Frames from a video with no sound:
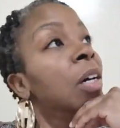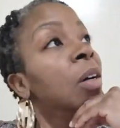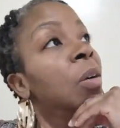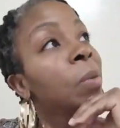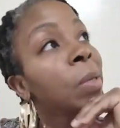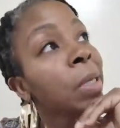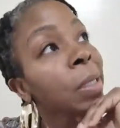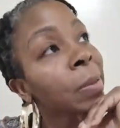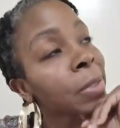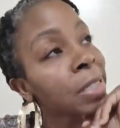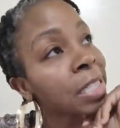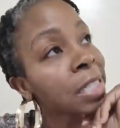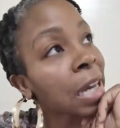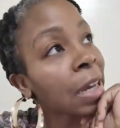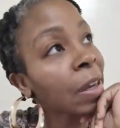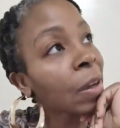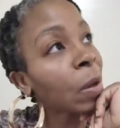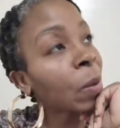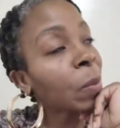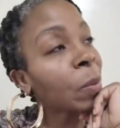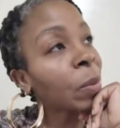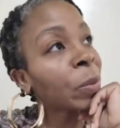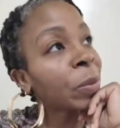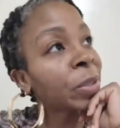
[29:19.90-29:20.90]
Where was I
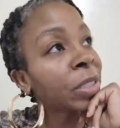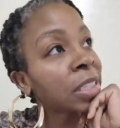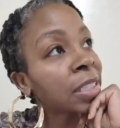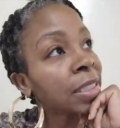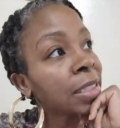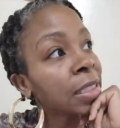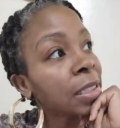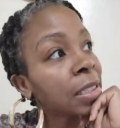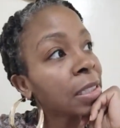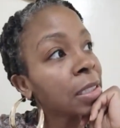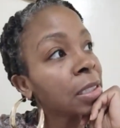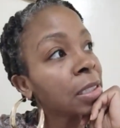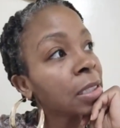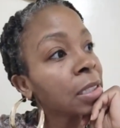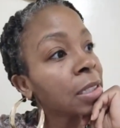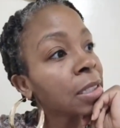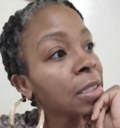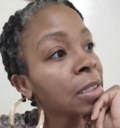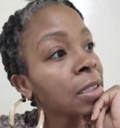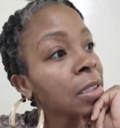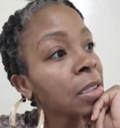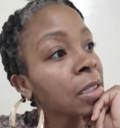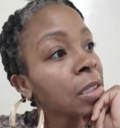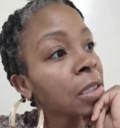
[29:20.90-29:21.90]
going with this?
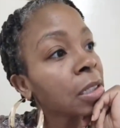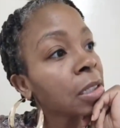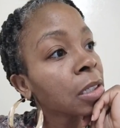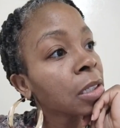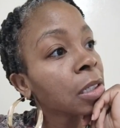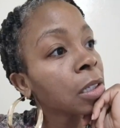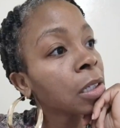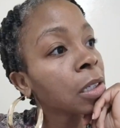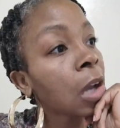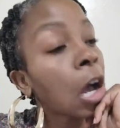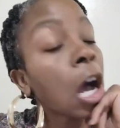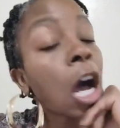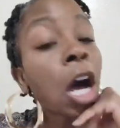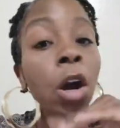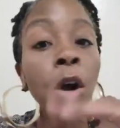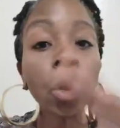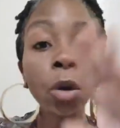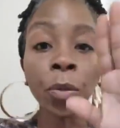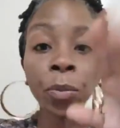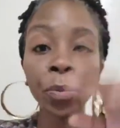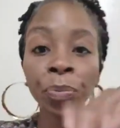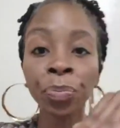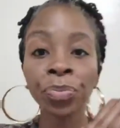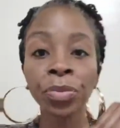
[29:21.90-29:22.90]

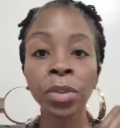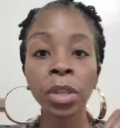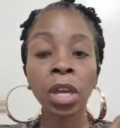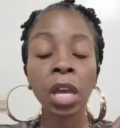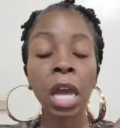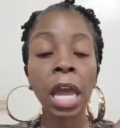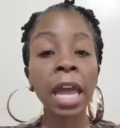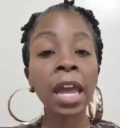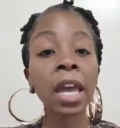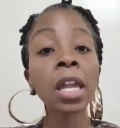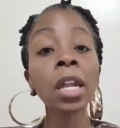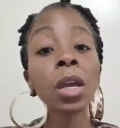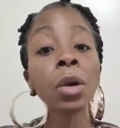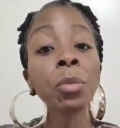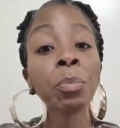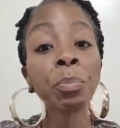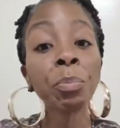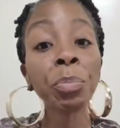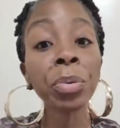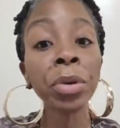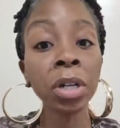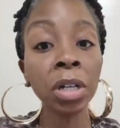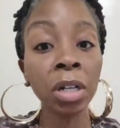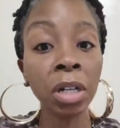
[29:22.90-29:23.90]
Oh, in the
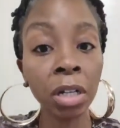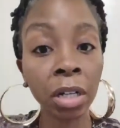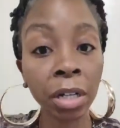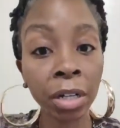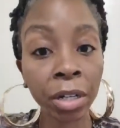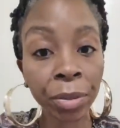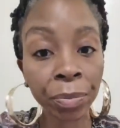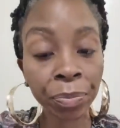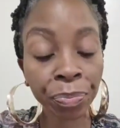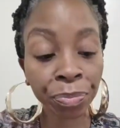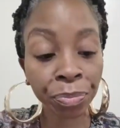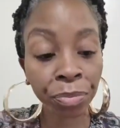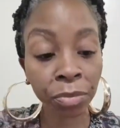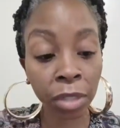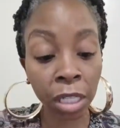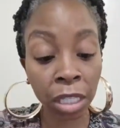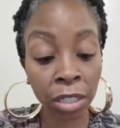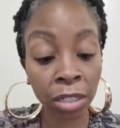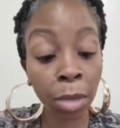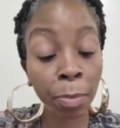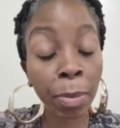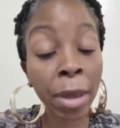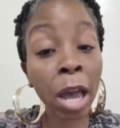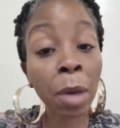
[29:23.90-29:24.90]
book,
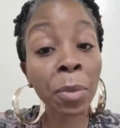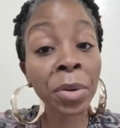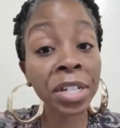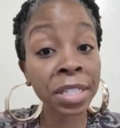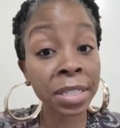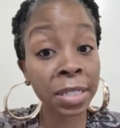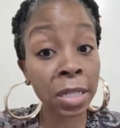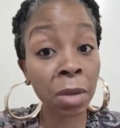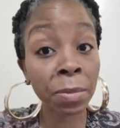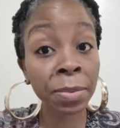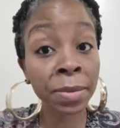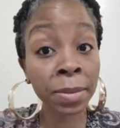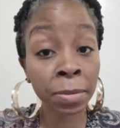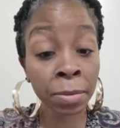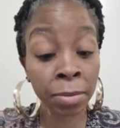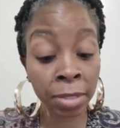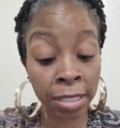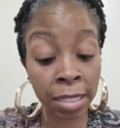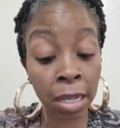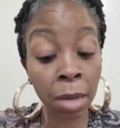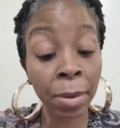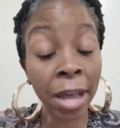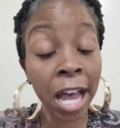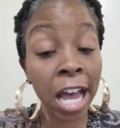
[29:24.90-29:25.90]
The Power of the Sub
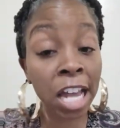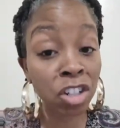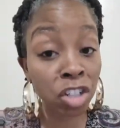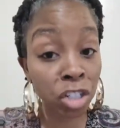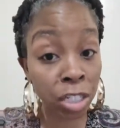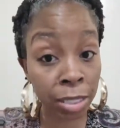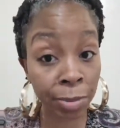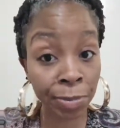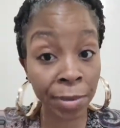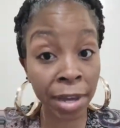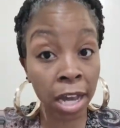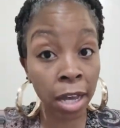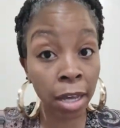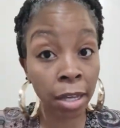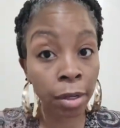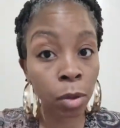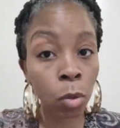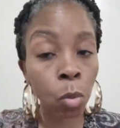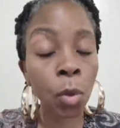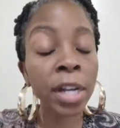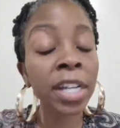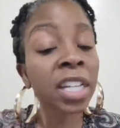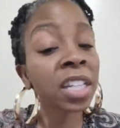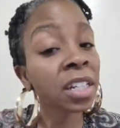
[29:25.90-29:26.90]
Subconscious Mind,
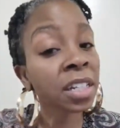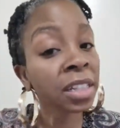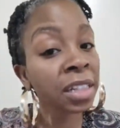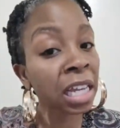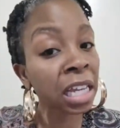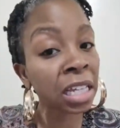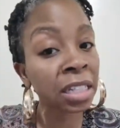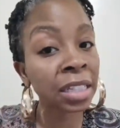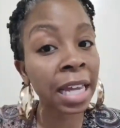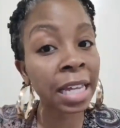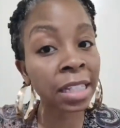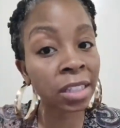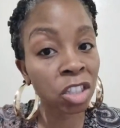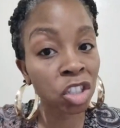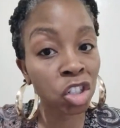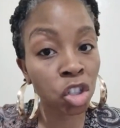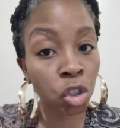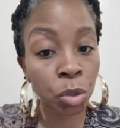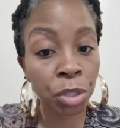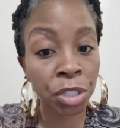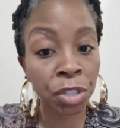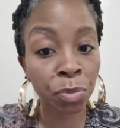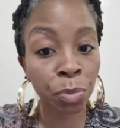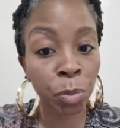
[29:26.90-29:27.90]
one of the things Dr.
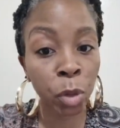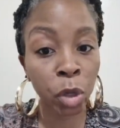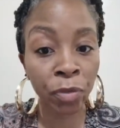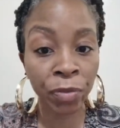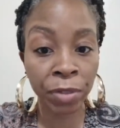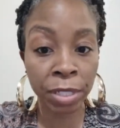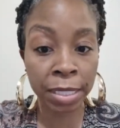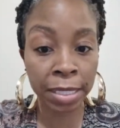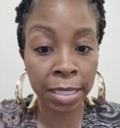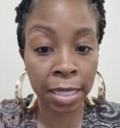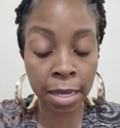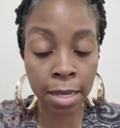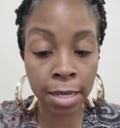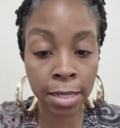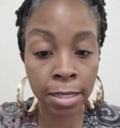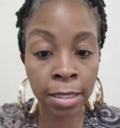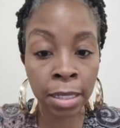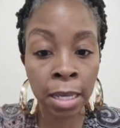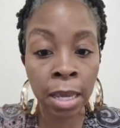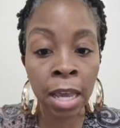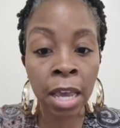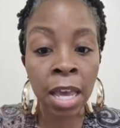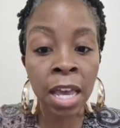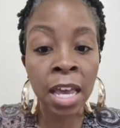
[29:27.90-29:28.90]
Joseph Murphy says,
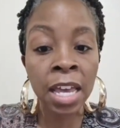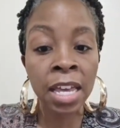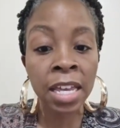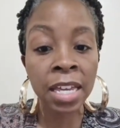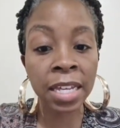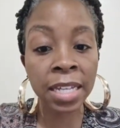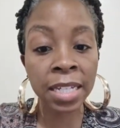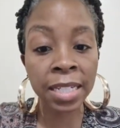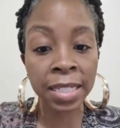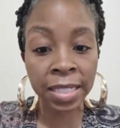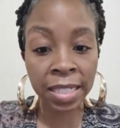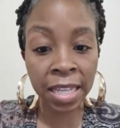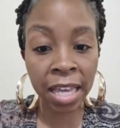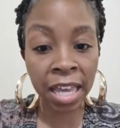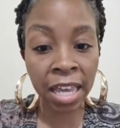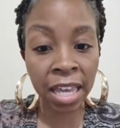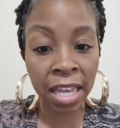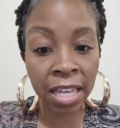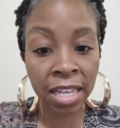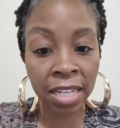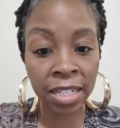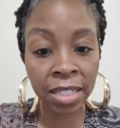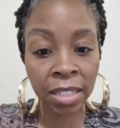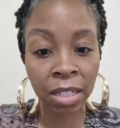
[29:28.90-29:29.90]
he
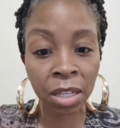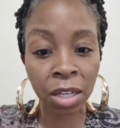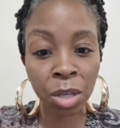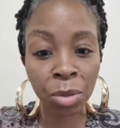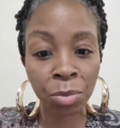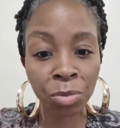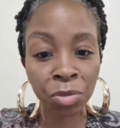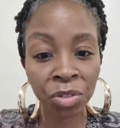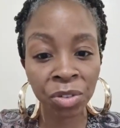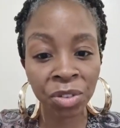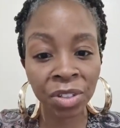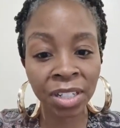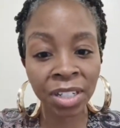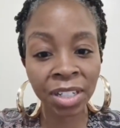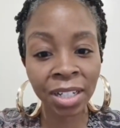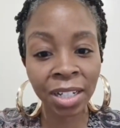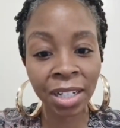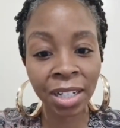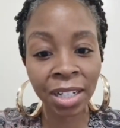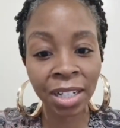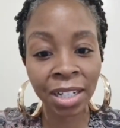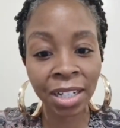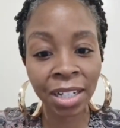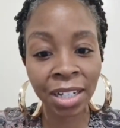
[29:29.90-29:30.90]
says,
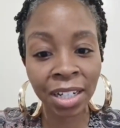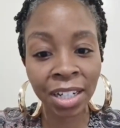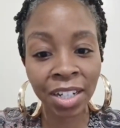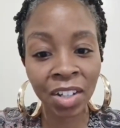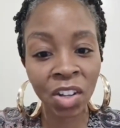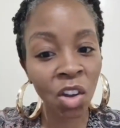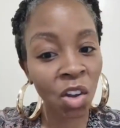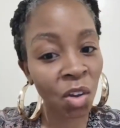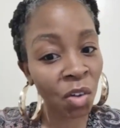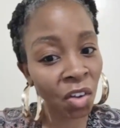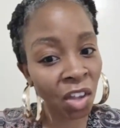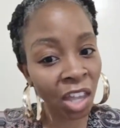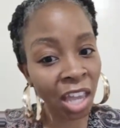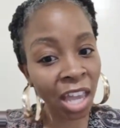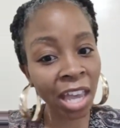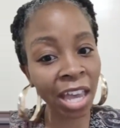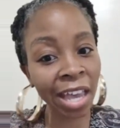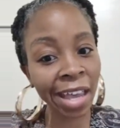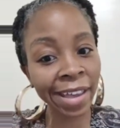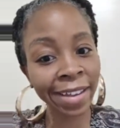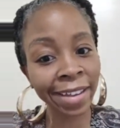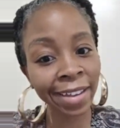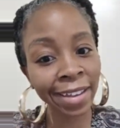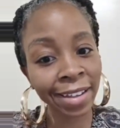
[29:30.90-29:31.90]

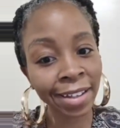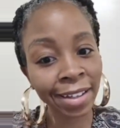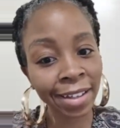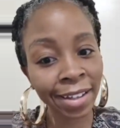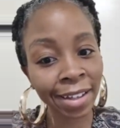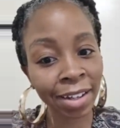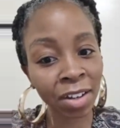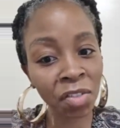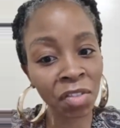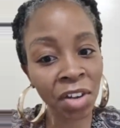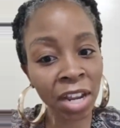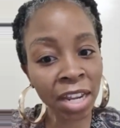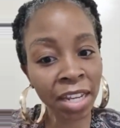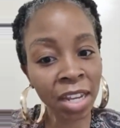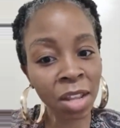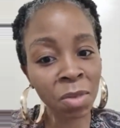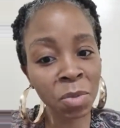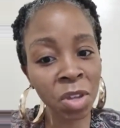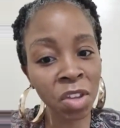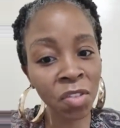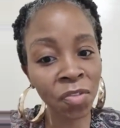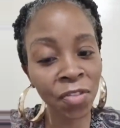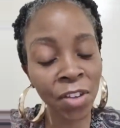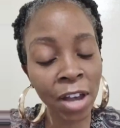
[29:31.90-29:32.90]
okay, all right, let
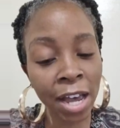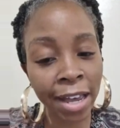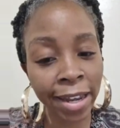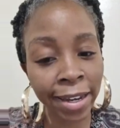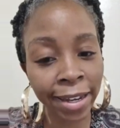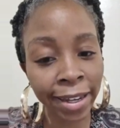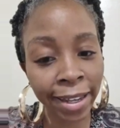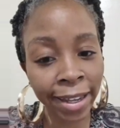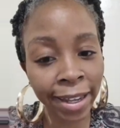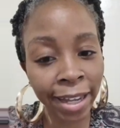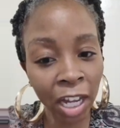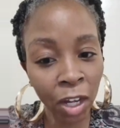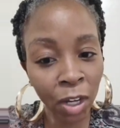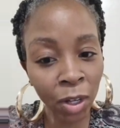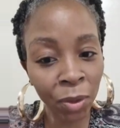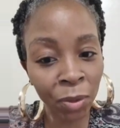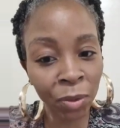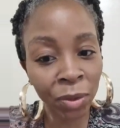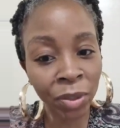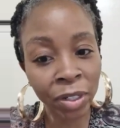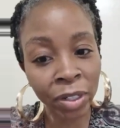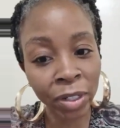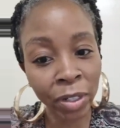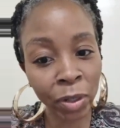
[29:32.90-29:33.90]
me find
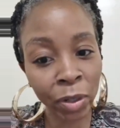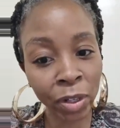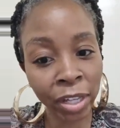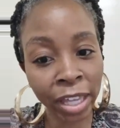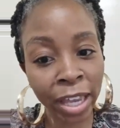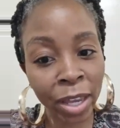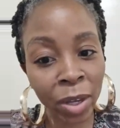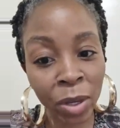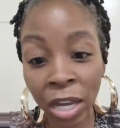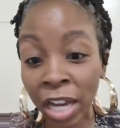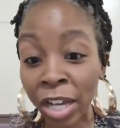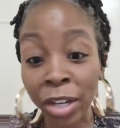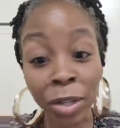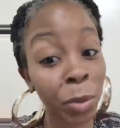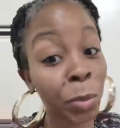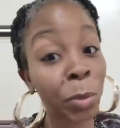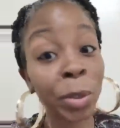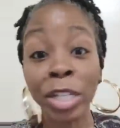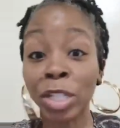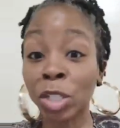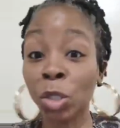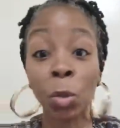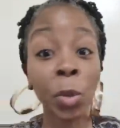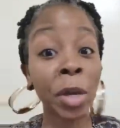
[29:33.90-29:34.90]
out. Okay, honey,
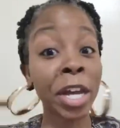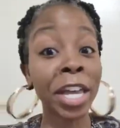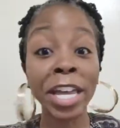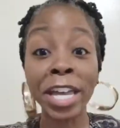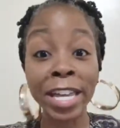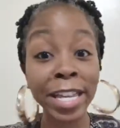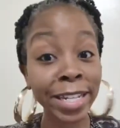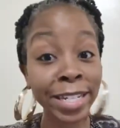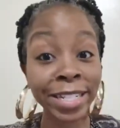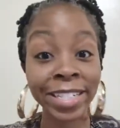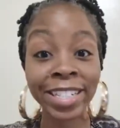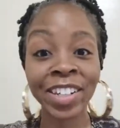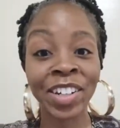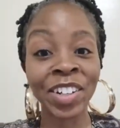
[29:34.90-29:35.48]
we twins.